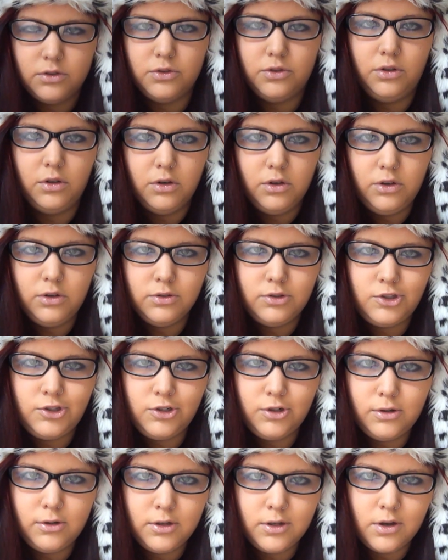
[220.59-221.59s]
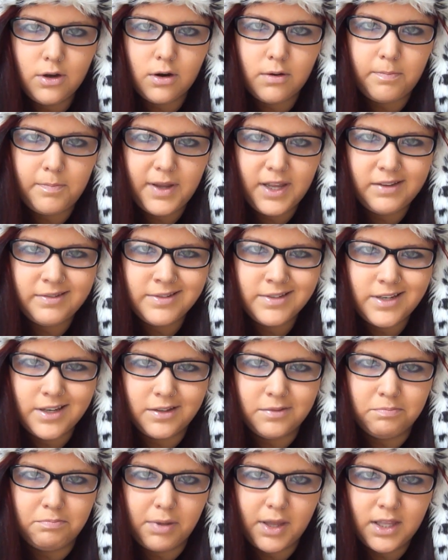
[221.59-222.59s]
Do you chew your pens
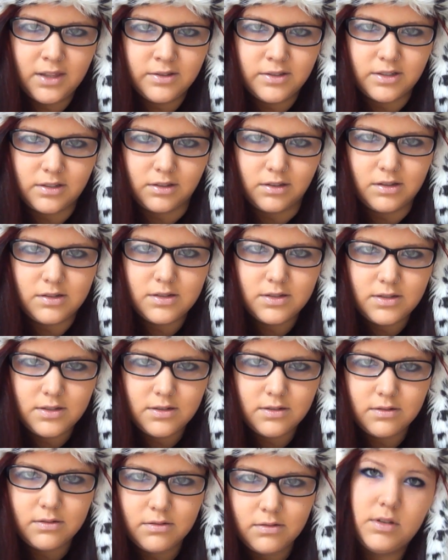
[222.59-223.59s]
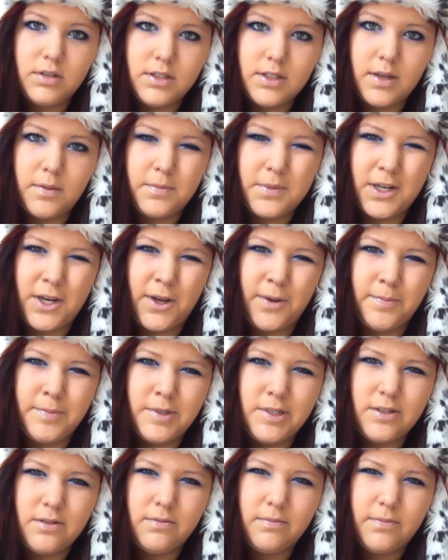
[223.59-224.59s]
and pencils?
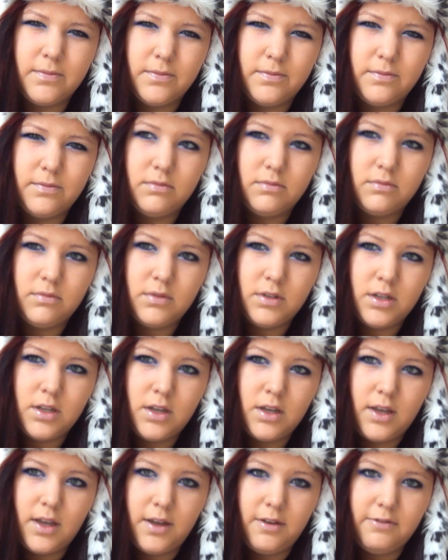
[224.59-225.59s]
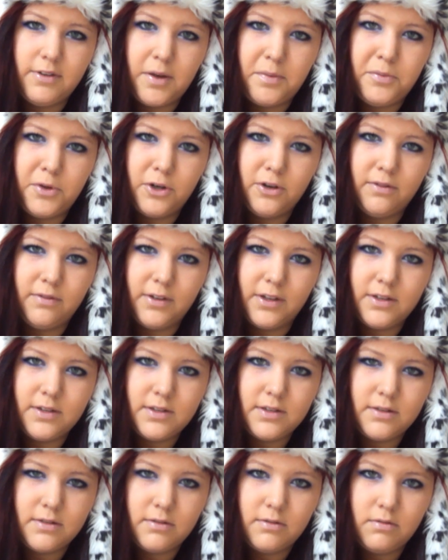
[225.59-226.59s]
Sometimes. If I'm
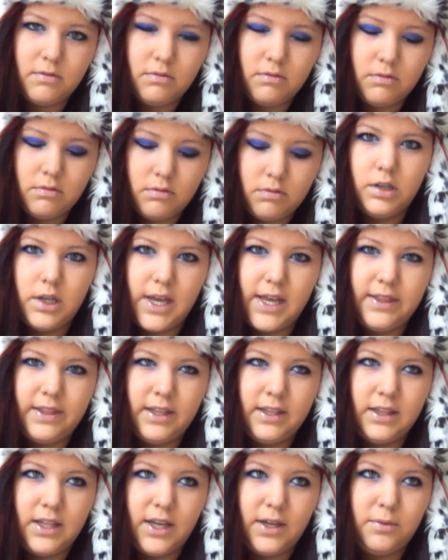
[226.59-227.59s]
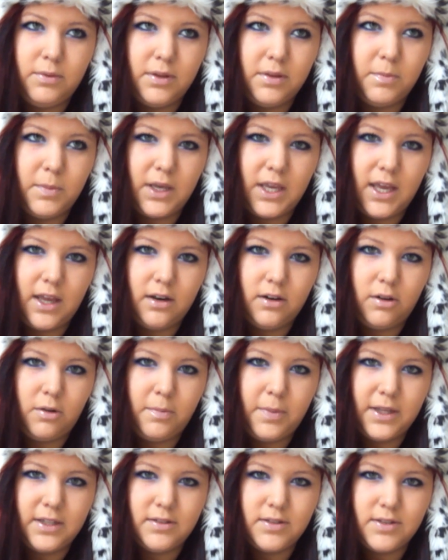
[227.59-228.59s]
nervous. And then like with mechanical
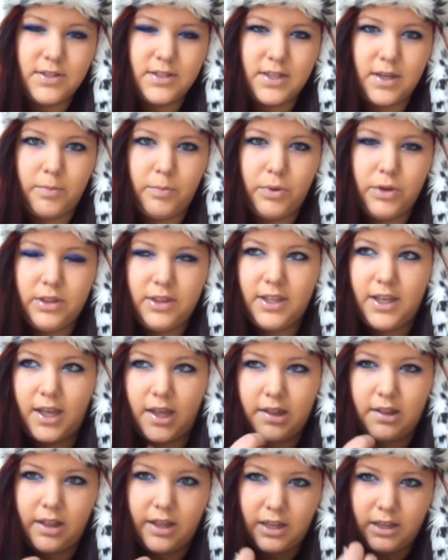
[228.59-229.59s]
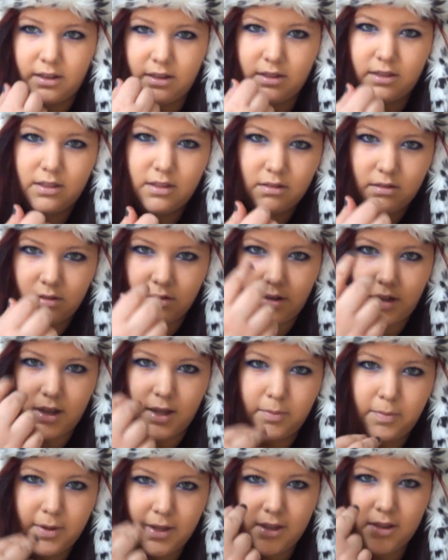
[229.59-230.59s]
pencils, I put that like
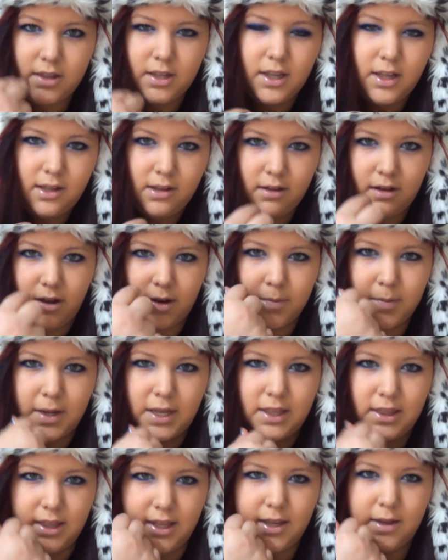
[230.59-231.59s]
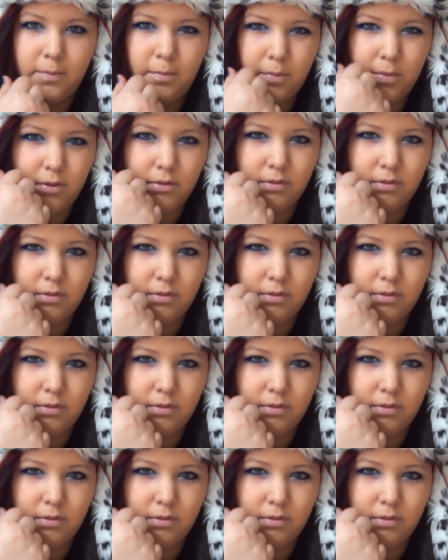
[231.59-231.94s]
clippy thing on my lip.